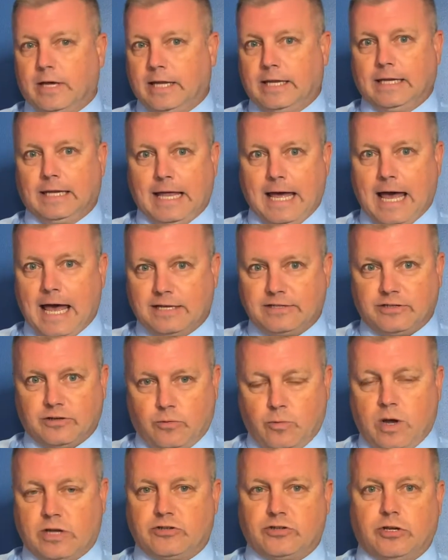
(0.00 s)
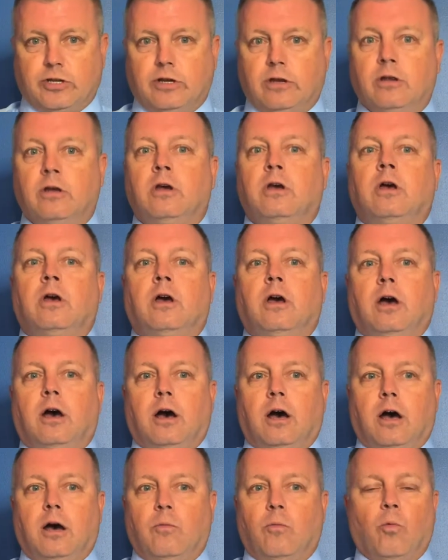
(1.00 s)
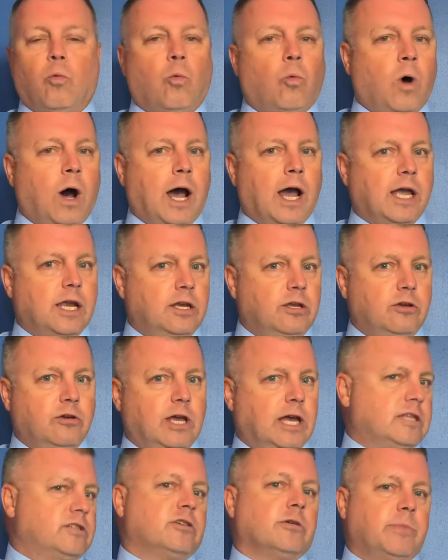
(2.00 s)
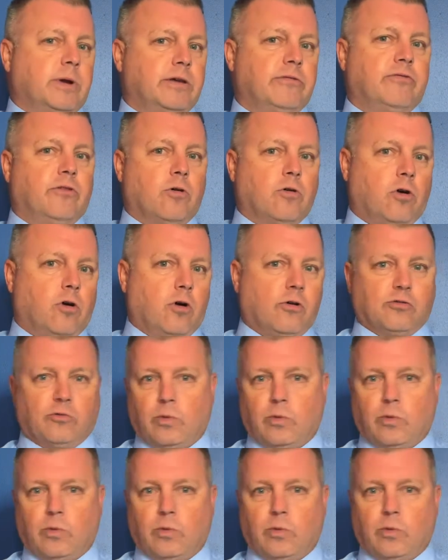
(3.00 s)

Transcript: and last question. Um, why do you get so many phone calls?